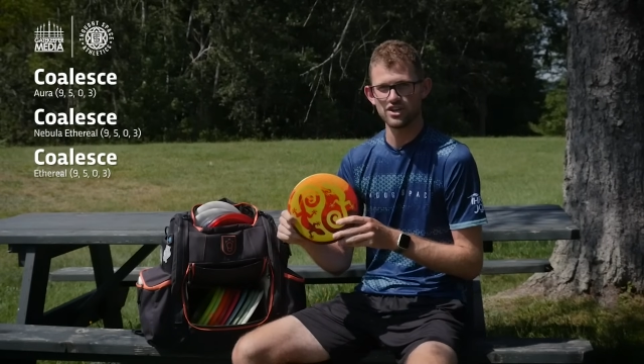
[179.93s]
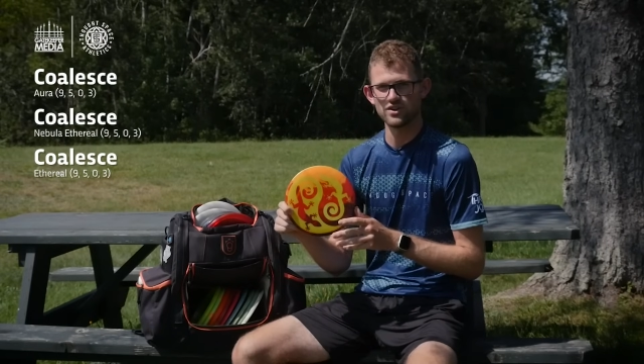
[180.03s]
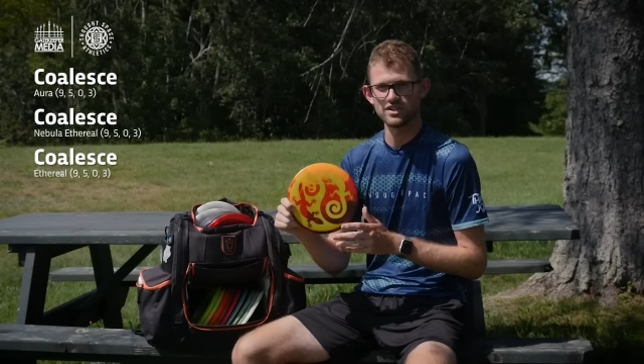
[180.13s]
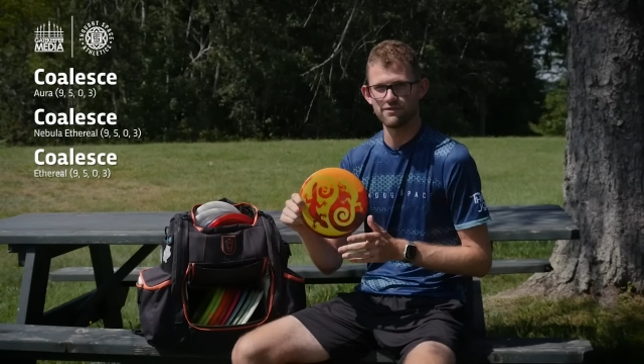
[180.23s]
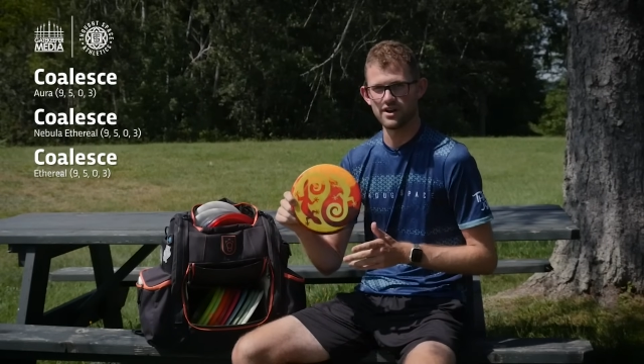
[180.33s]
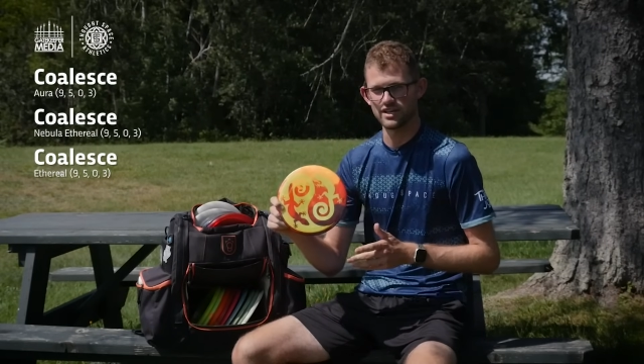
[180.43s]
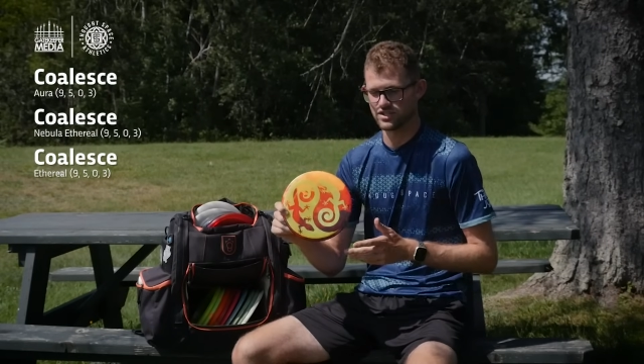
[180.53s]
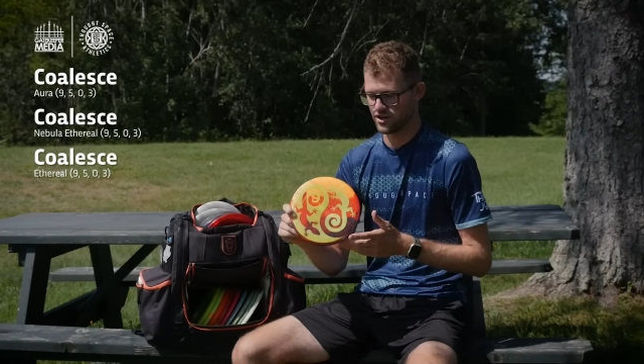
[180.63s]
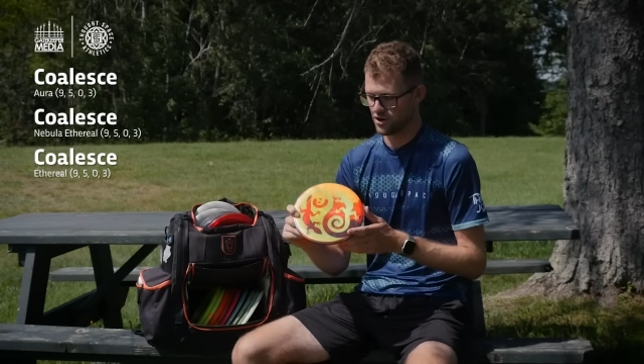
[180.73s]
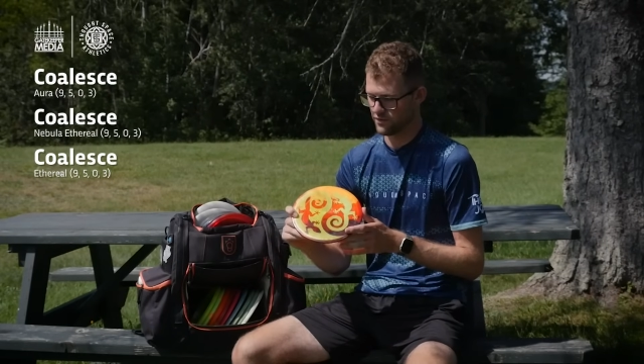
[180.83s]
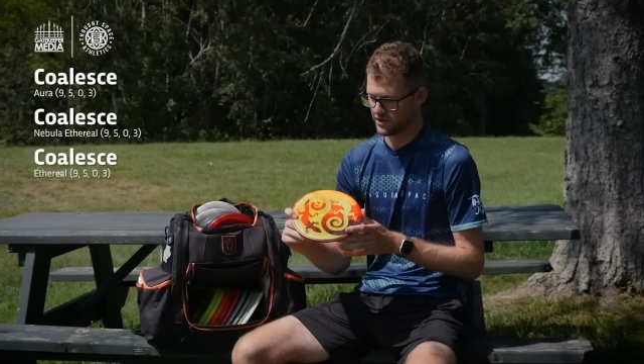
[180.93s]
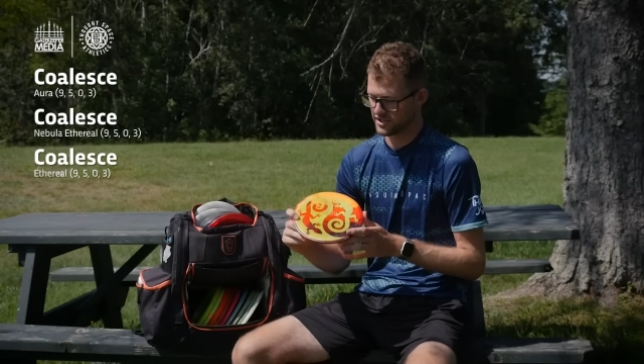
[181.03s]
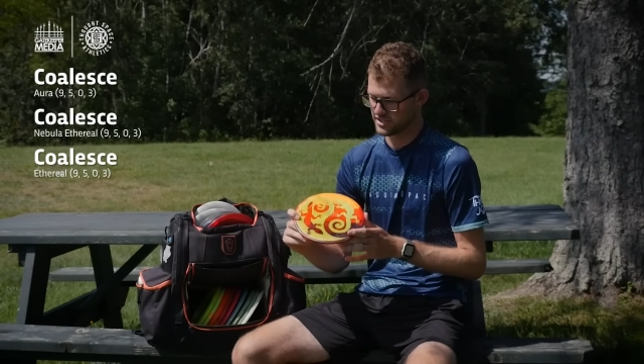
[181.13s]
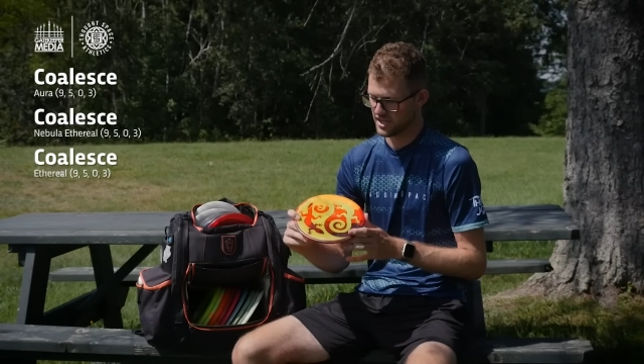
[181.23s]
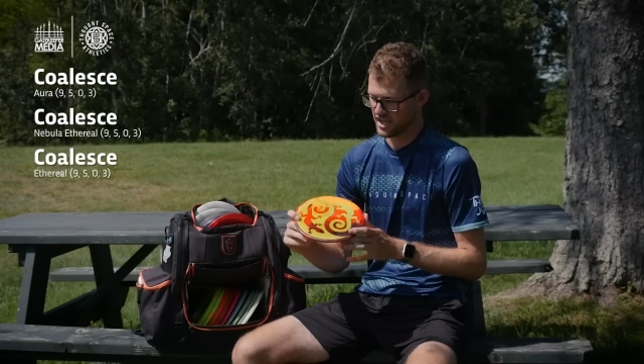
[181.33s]
Use it for nice
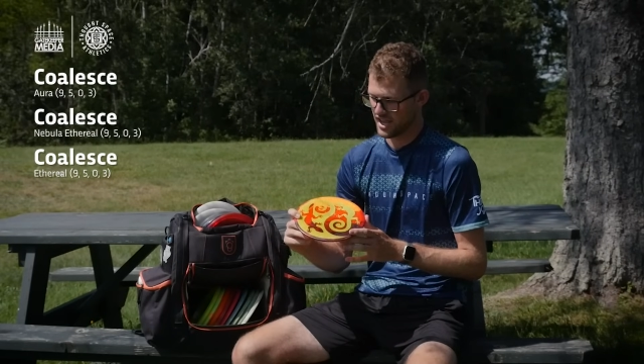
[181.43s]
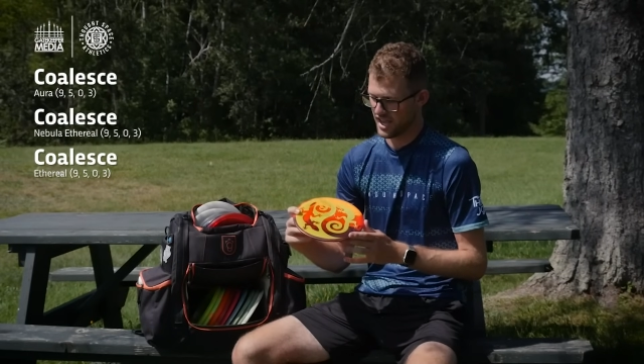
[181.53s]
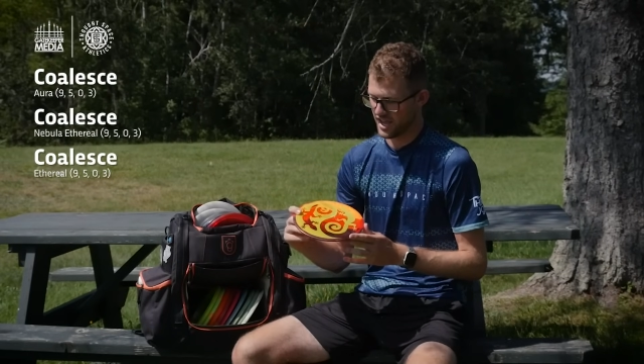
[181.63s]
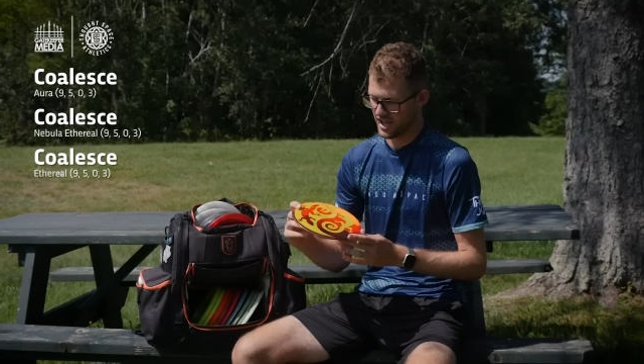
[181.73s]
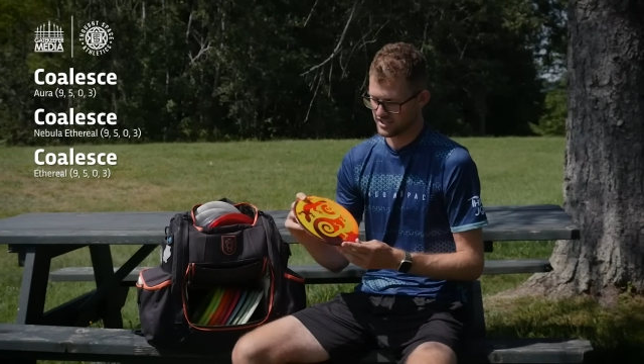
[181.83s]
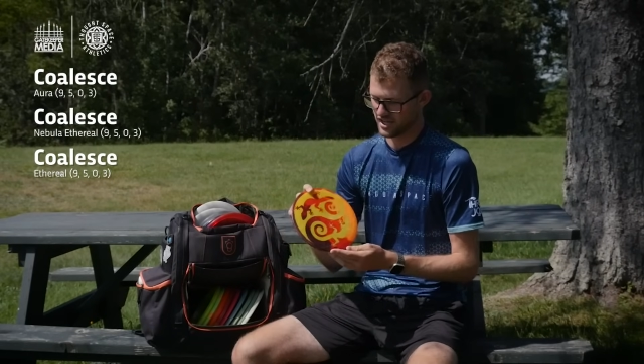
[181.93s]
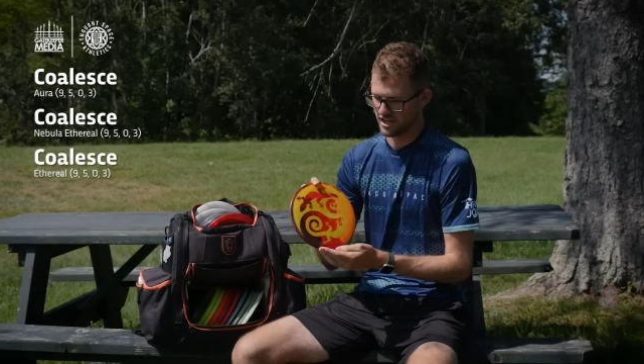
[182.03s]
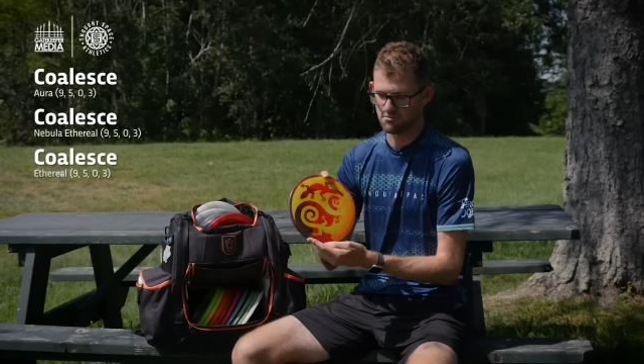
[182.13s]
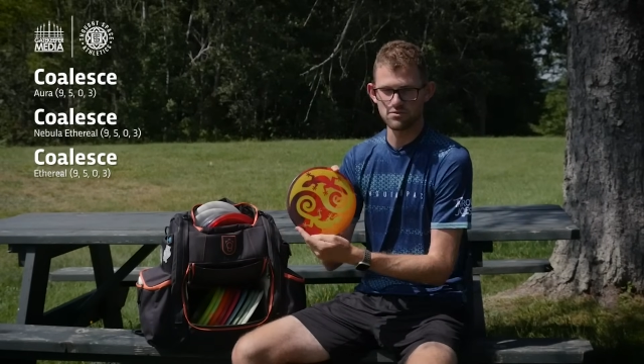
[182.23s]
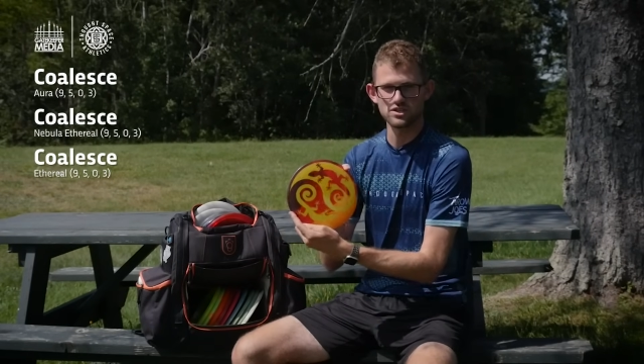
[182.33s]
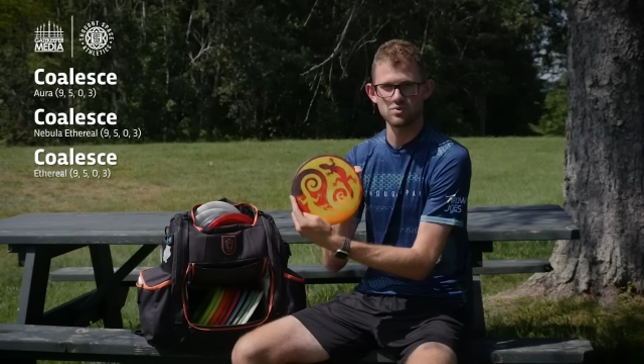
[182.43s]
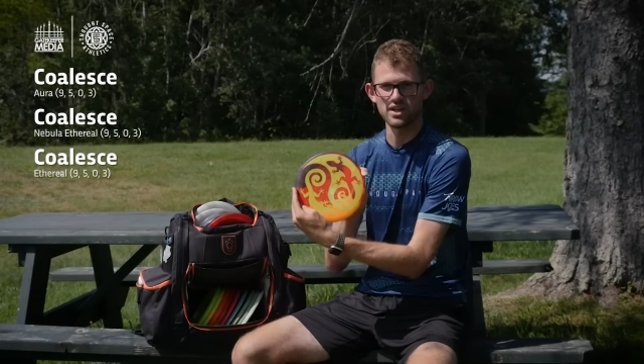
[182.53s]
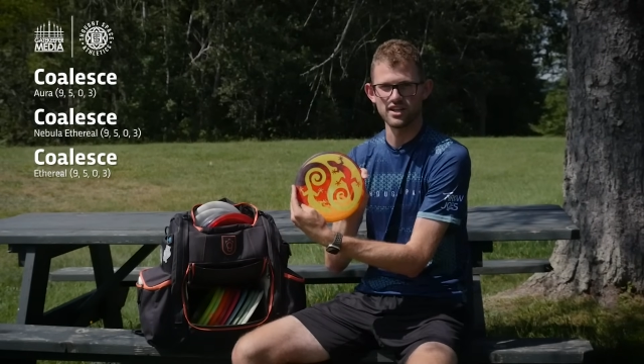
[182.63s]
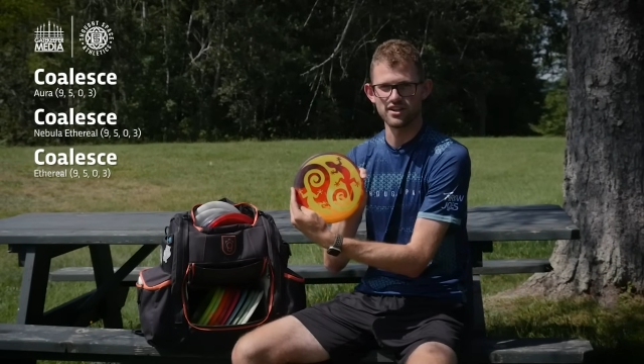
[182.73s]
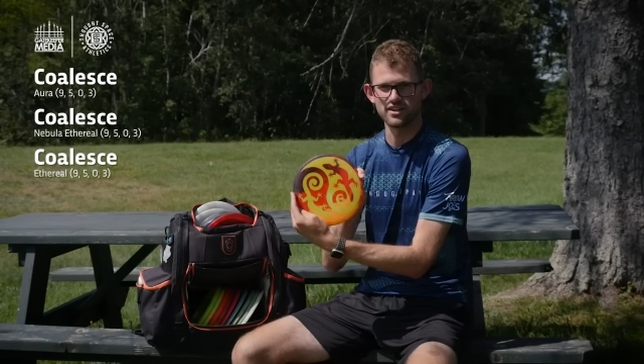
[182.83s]
turnovers, and it's got a
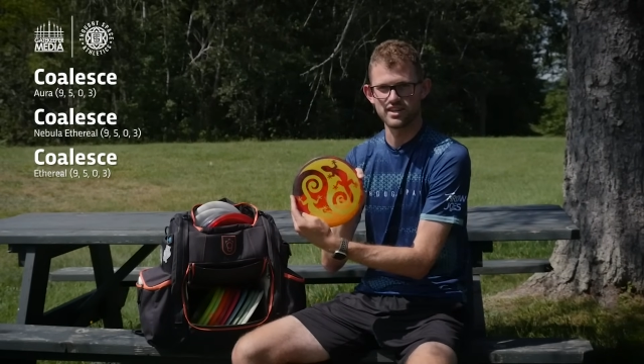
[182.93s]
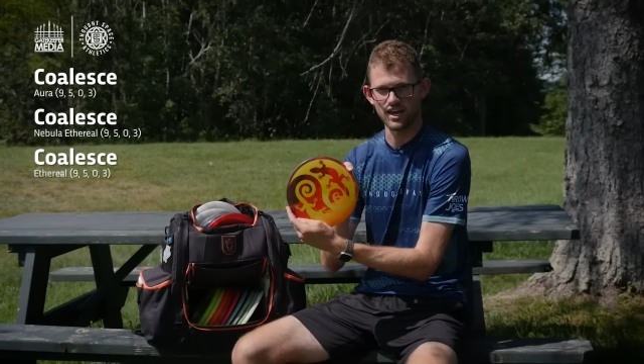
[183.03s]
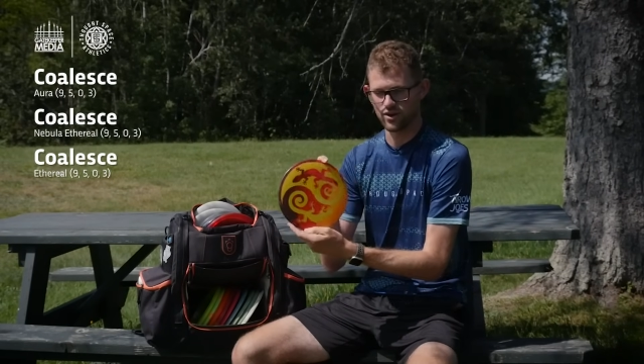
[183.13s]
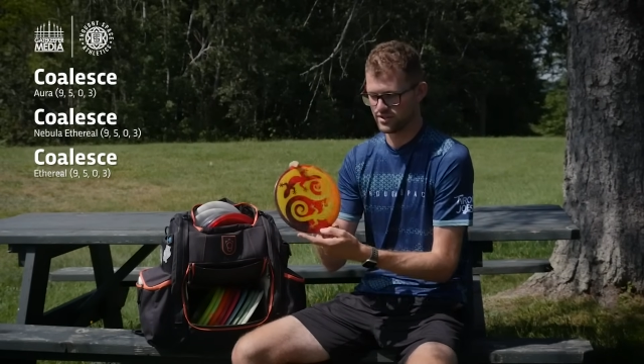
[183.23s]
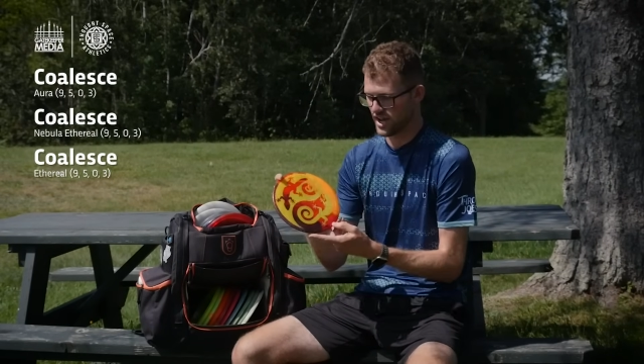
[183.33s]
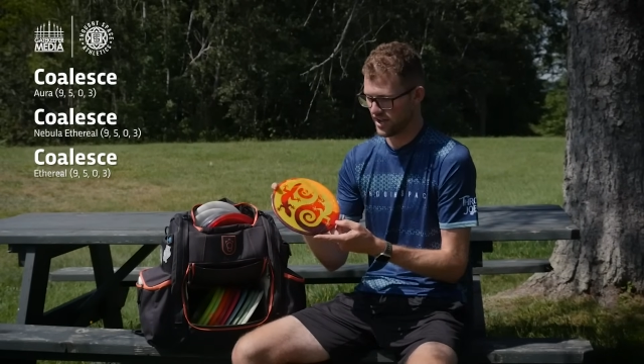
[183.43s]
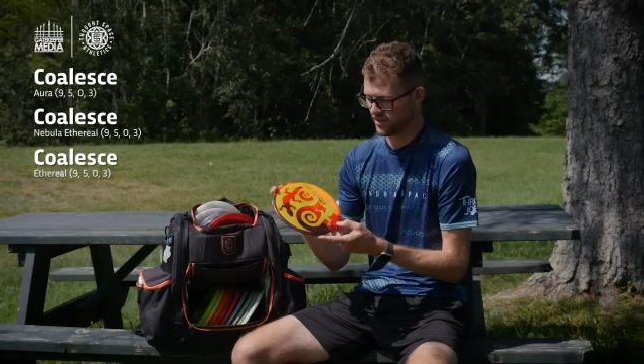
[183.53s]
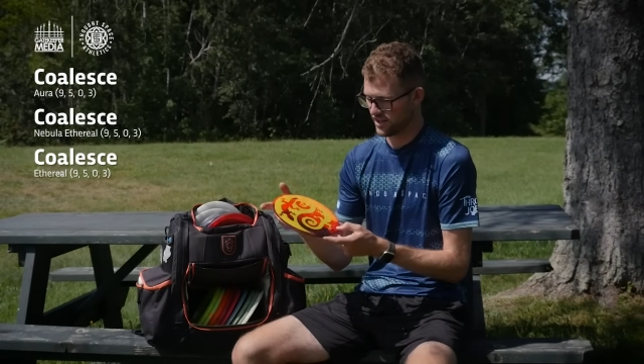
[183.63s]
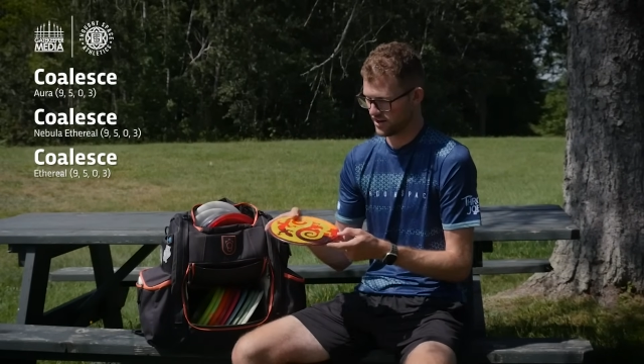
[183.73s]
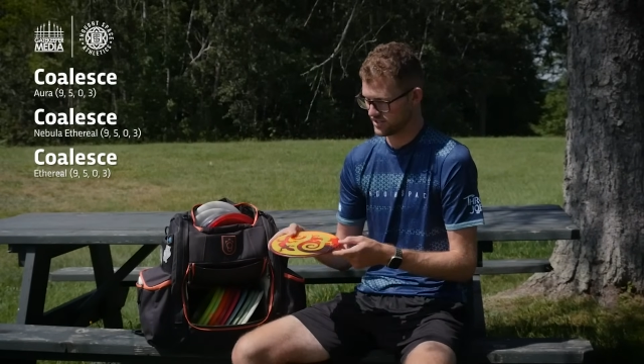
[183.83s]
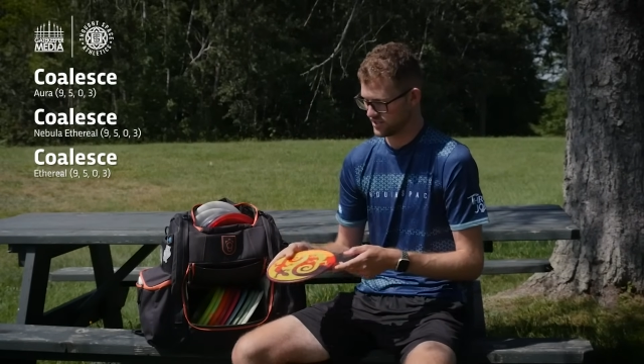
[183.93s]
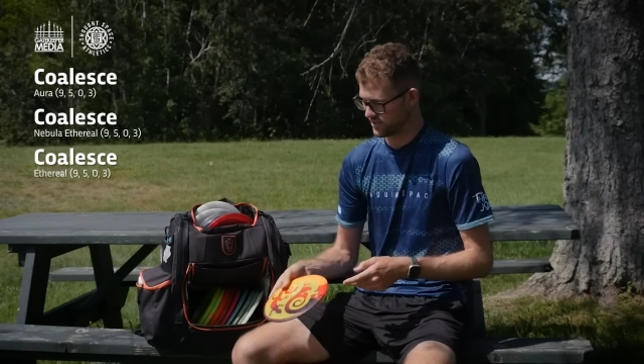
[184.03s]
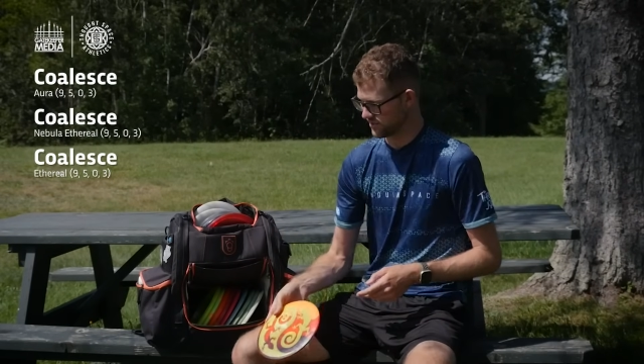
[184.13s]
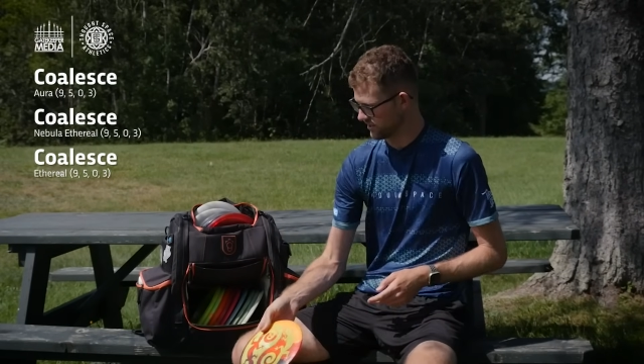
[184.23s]
sweet little gecko die on there too.